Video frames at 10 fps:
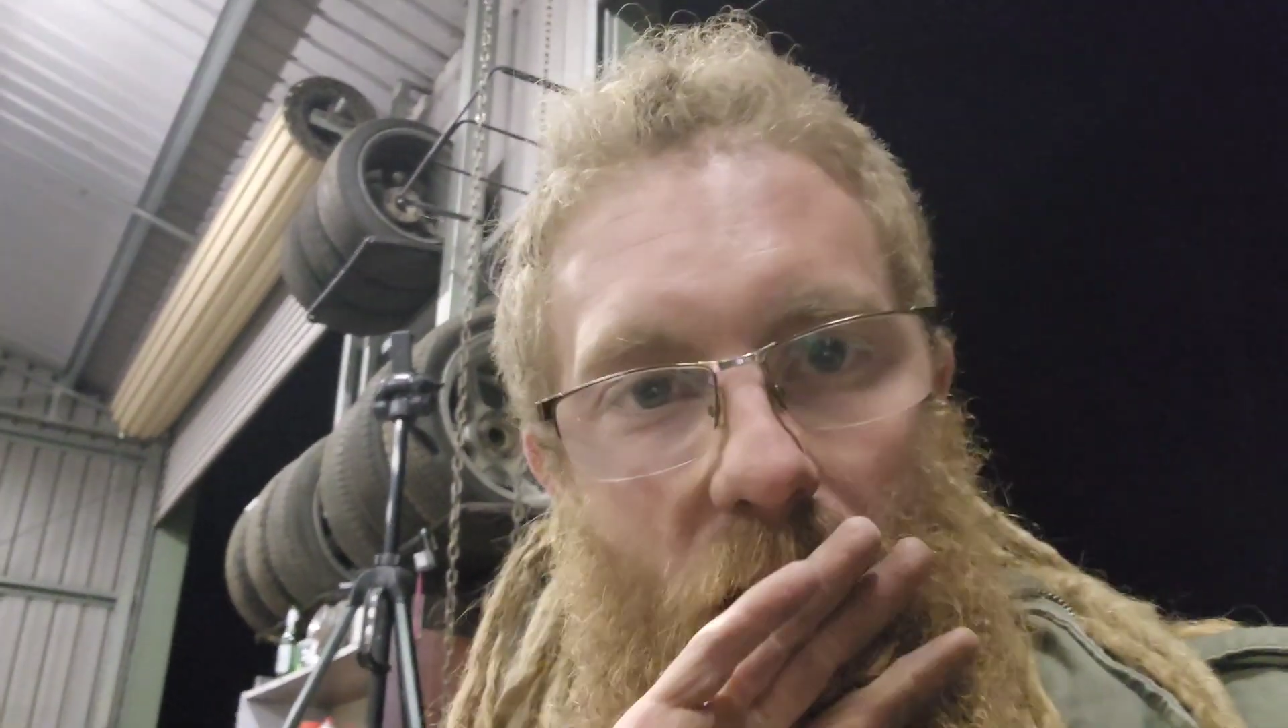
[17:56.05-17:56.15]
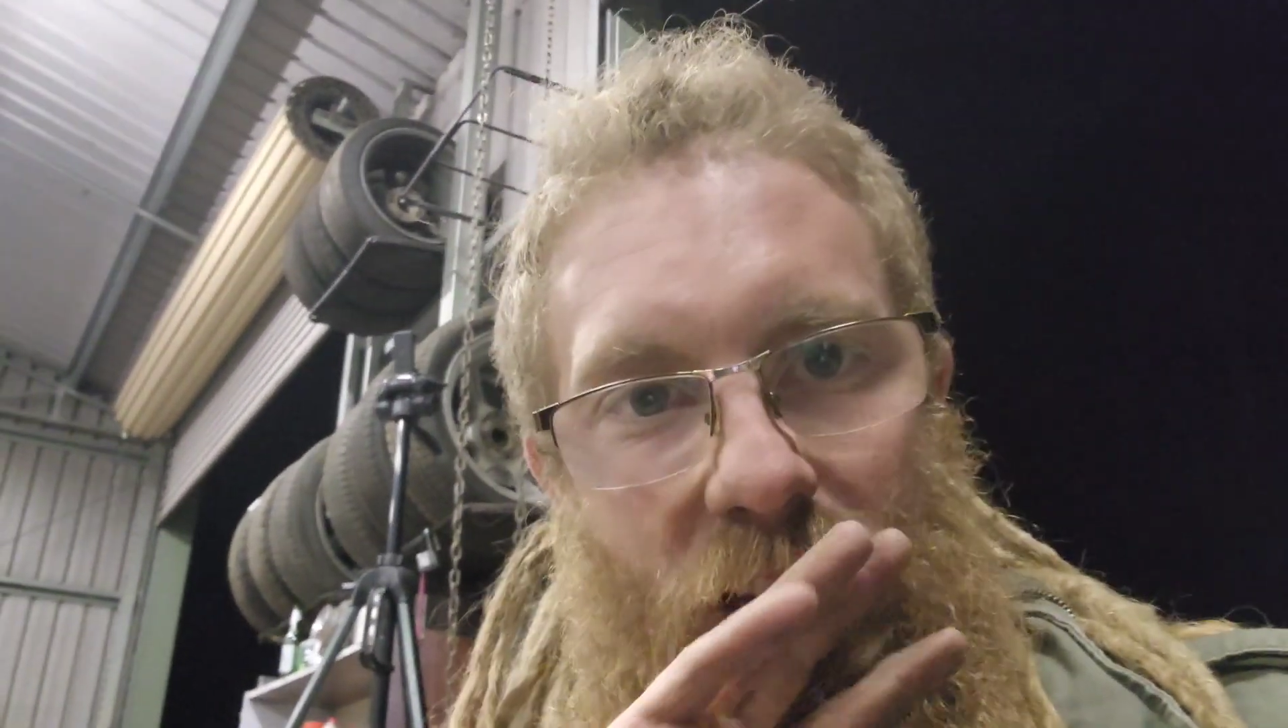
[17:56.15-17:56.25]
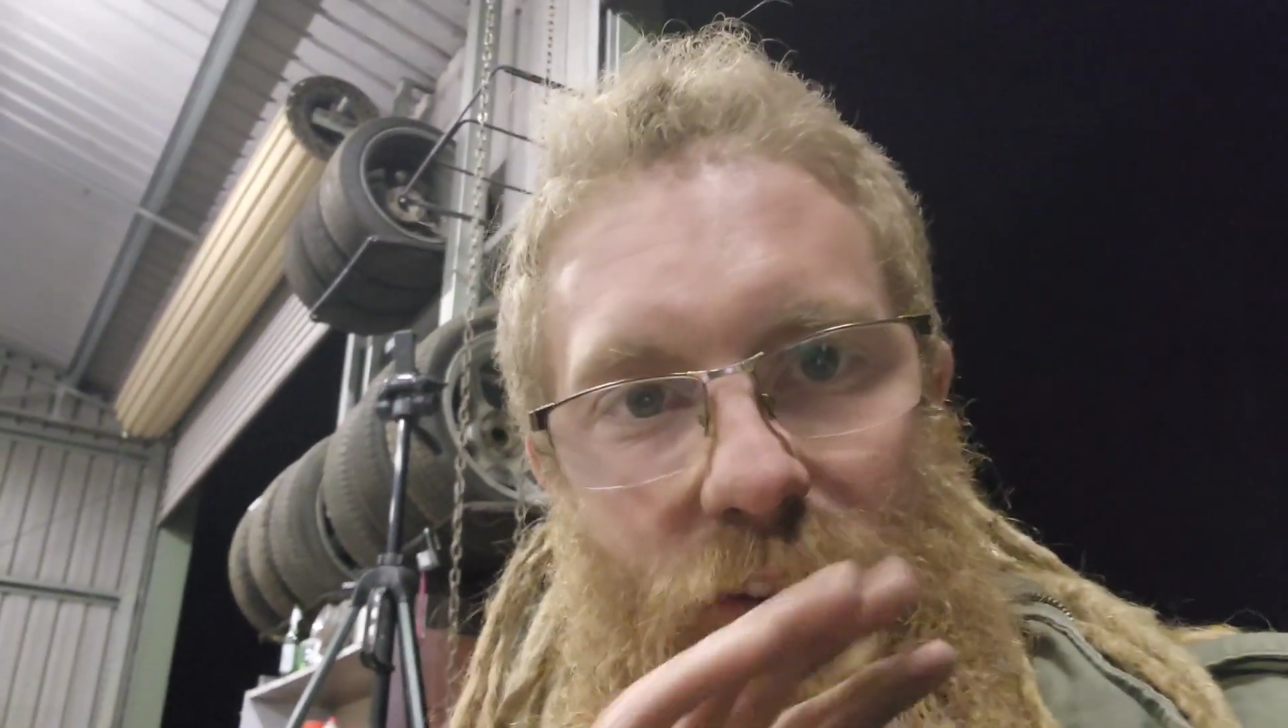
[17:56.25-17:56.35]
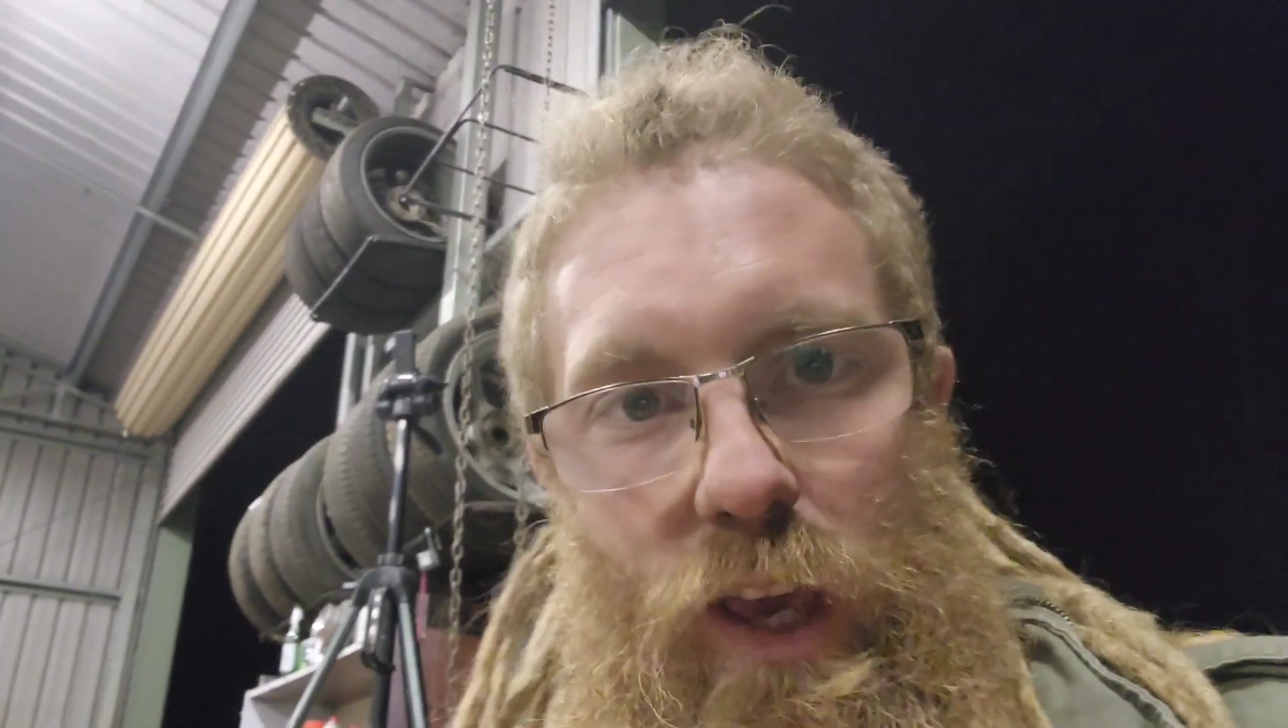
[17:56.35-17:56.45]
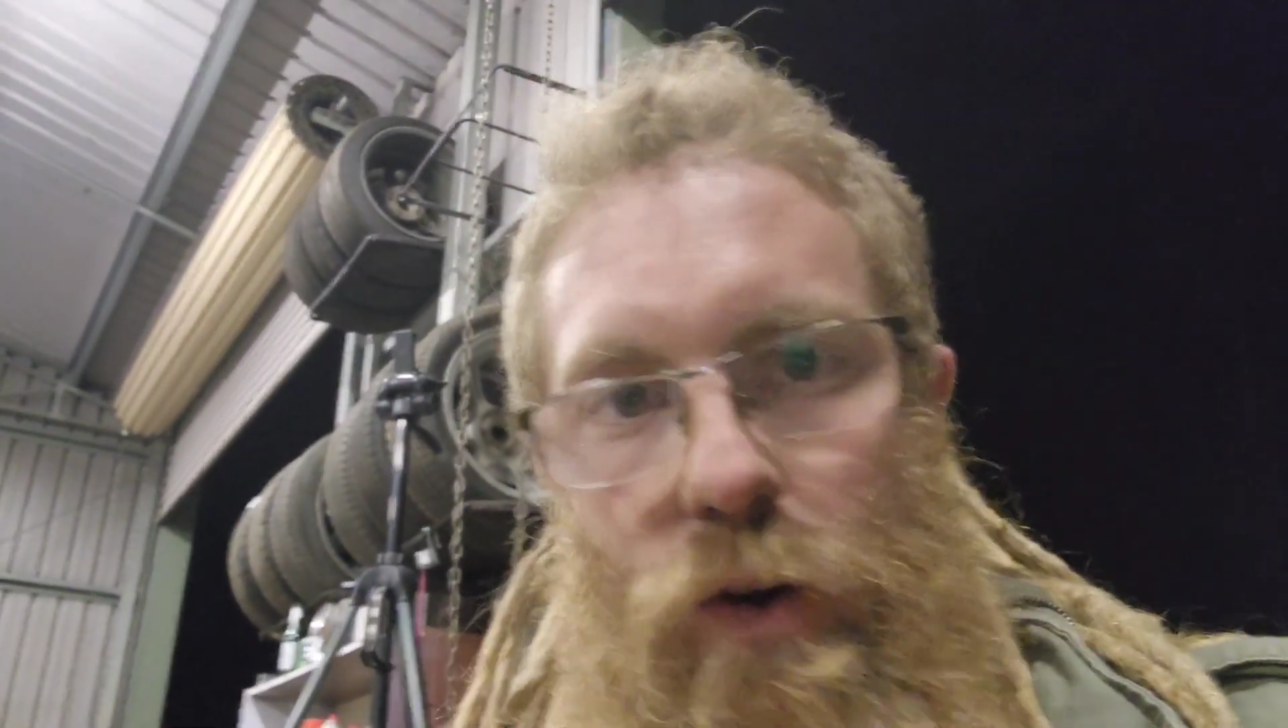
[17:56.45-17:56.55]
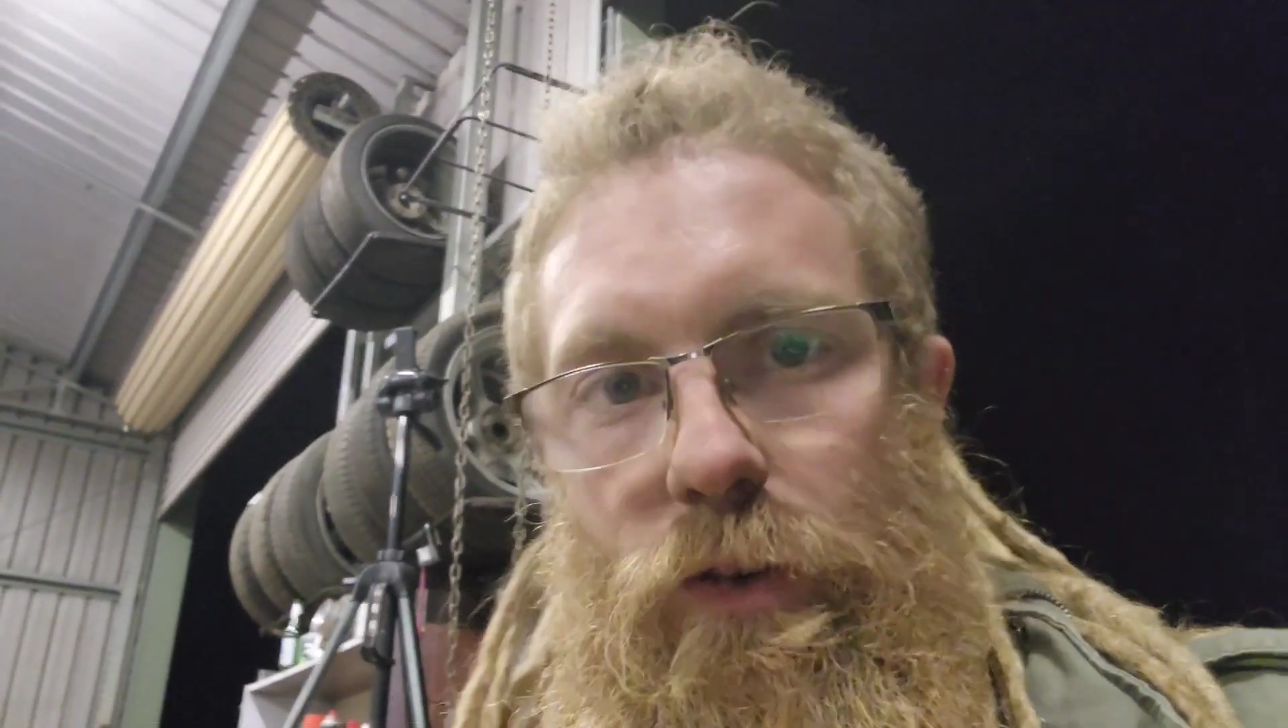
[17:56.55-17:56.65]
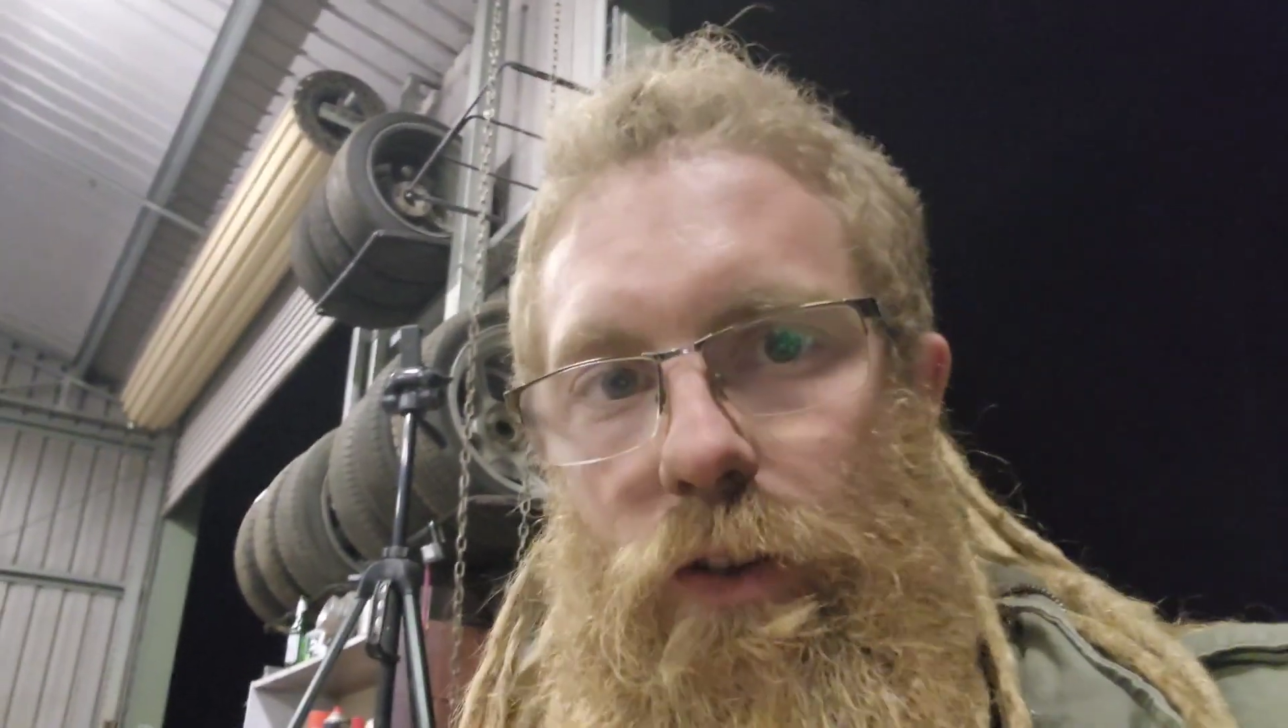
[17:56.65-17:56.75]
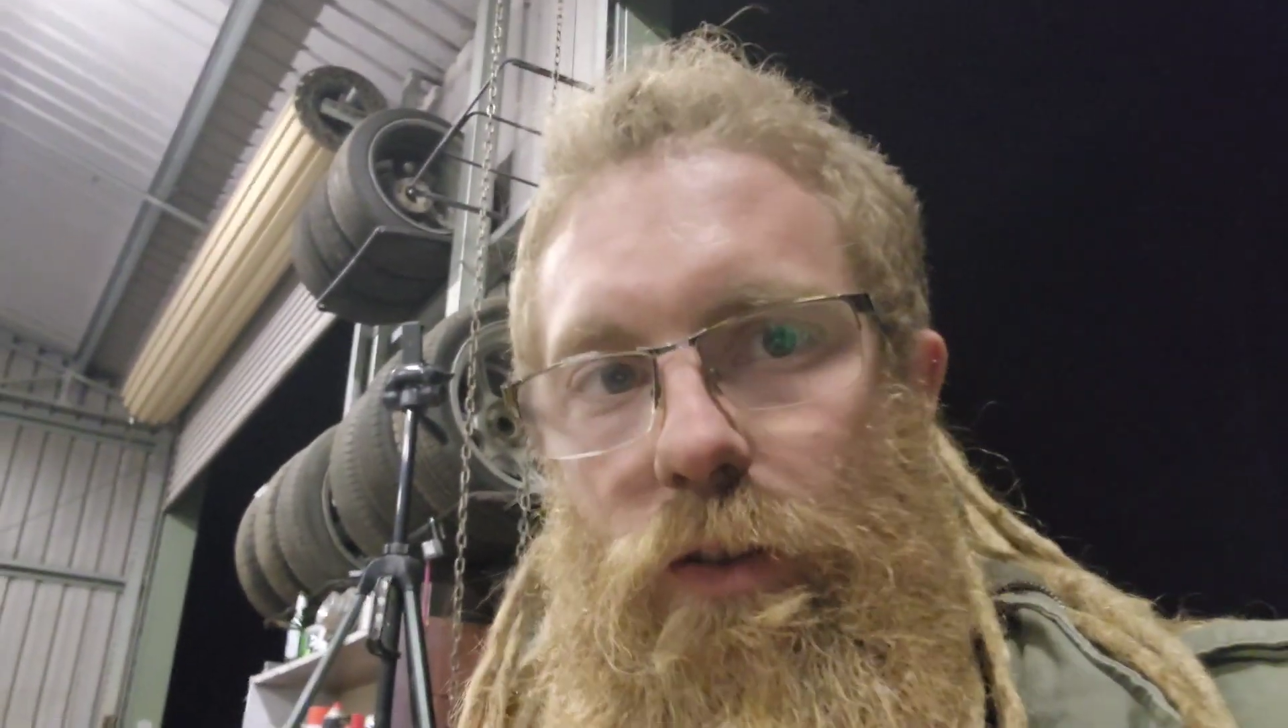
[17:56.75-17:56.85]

ever uses